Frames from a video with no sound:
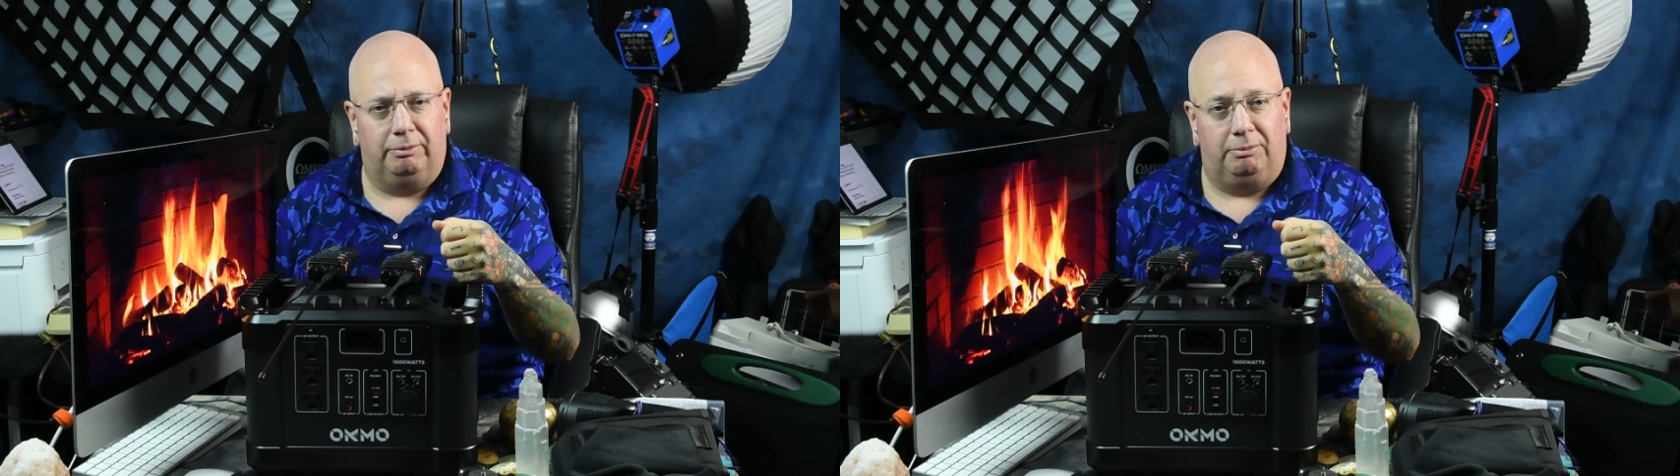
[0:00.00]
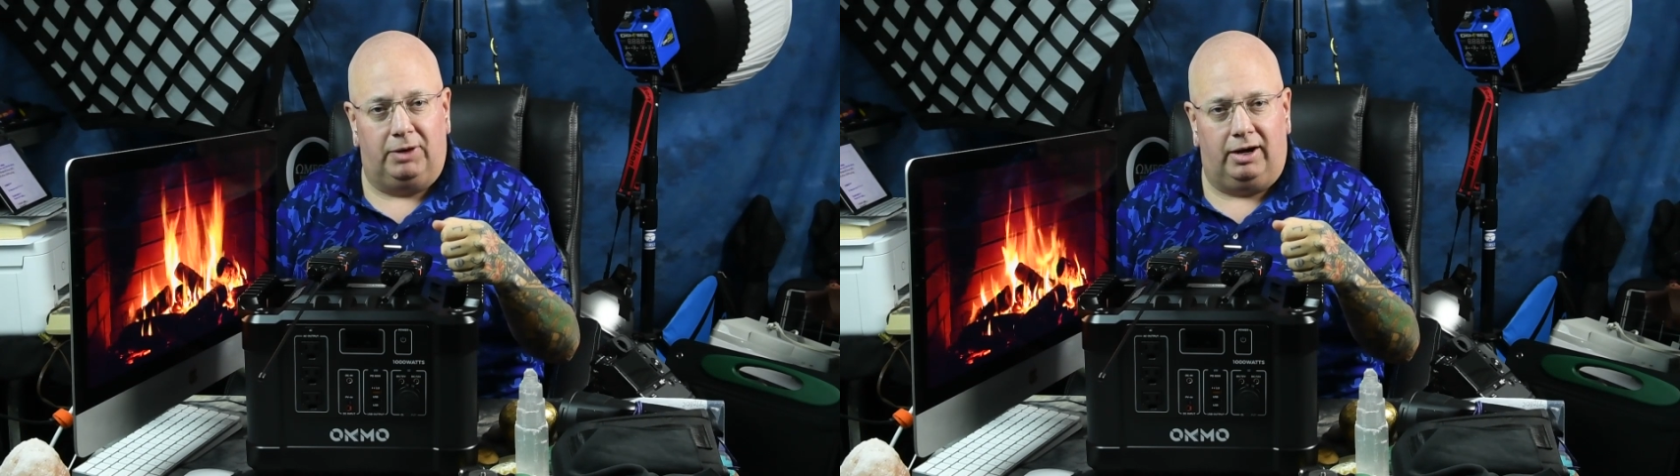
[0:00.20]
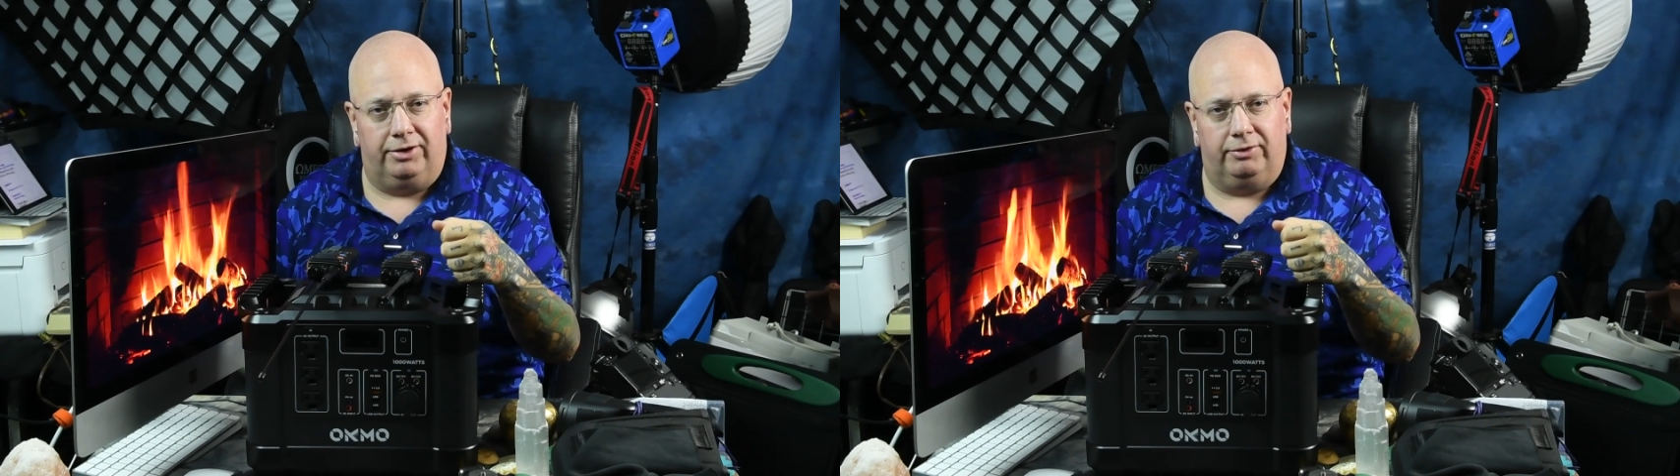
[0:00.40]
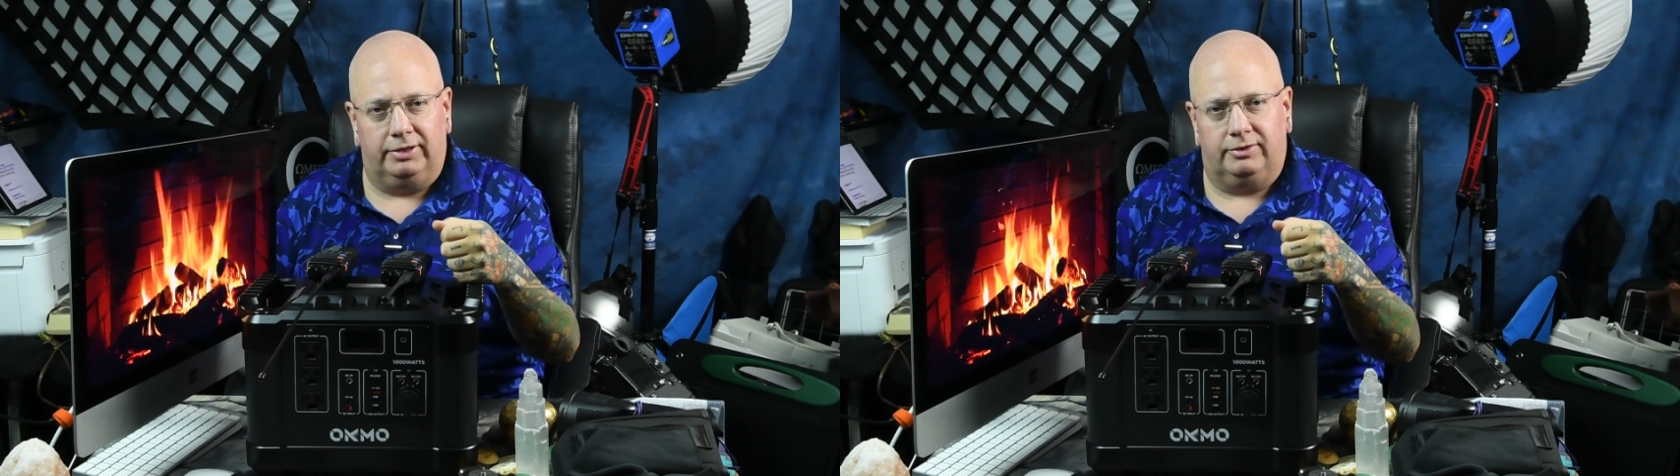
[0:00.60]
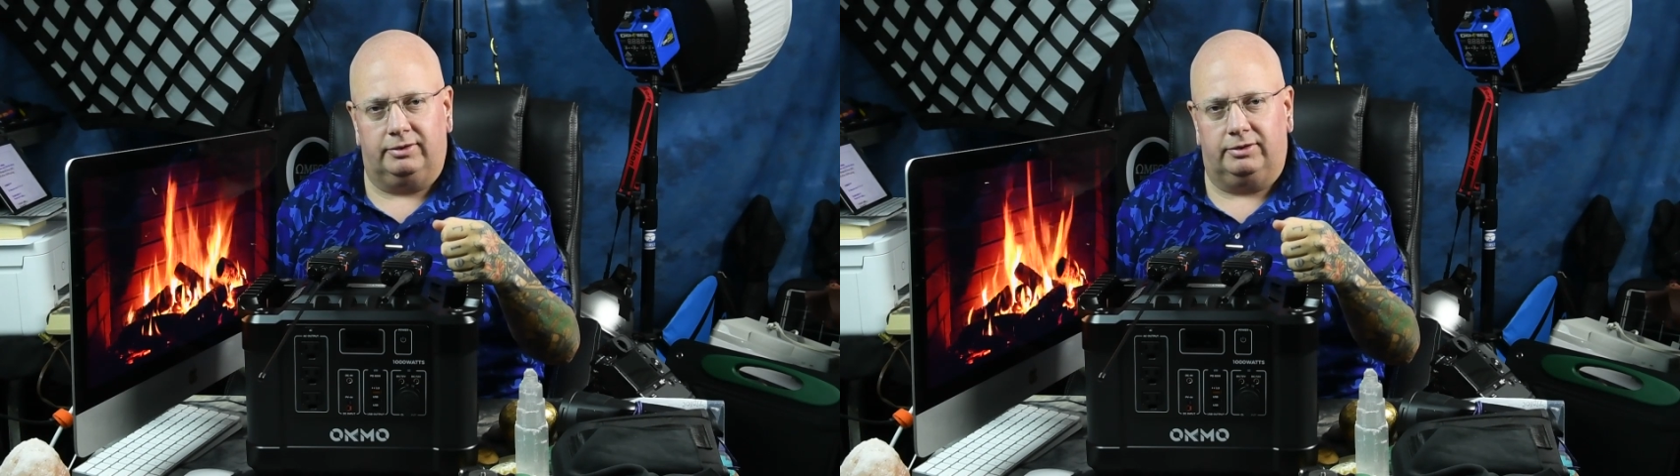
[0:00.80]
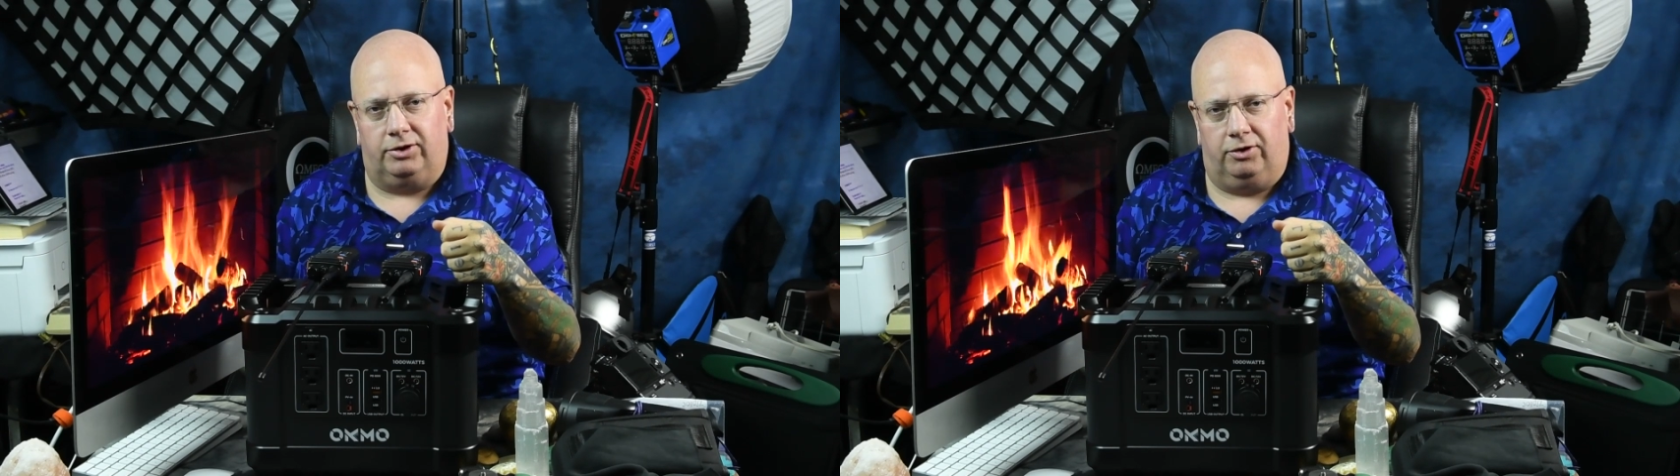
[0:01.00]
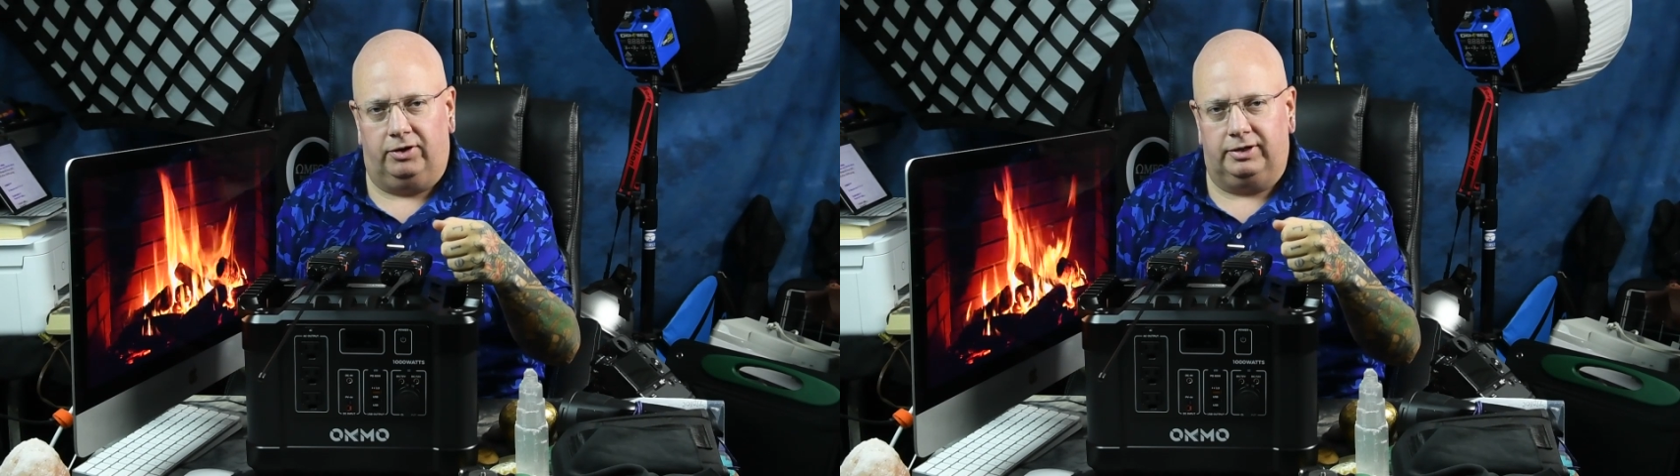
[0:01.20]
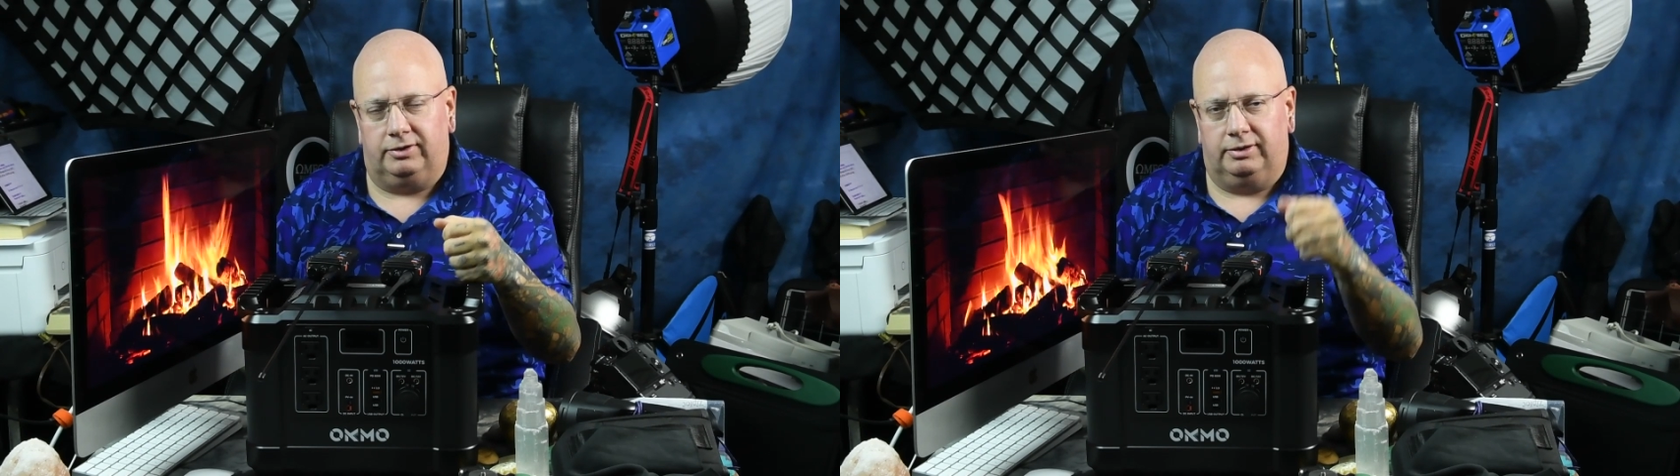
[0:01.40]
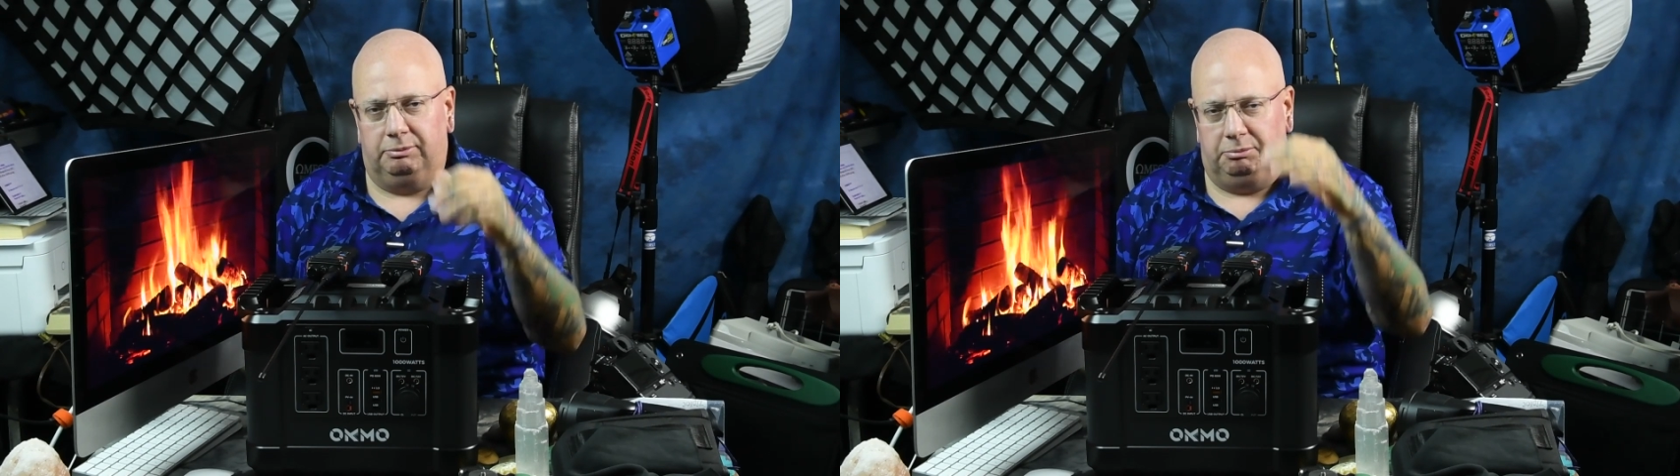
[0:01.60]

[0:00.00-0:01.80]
moderate current,